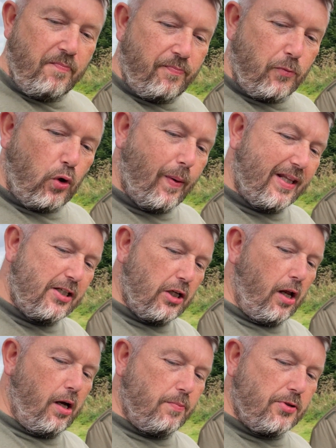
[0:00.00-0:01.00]
What about these
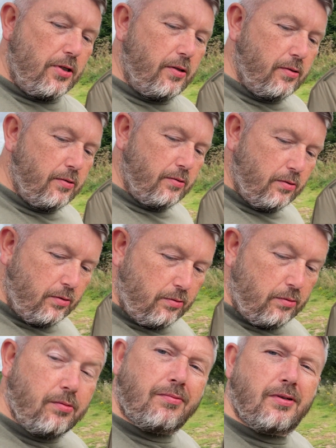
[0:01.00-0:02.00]
alarms?
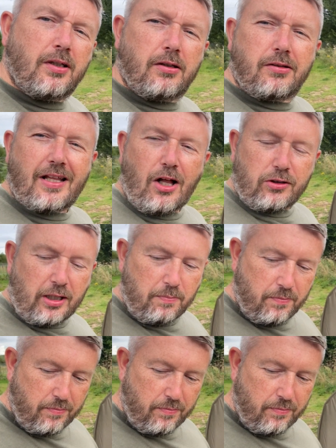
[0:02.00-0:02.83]
Dalkim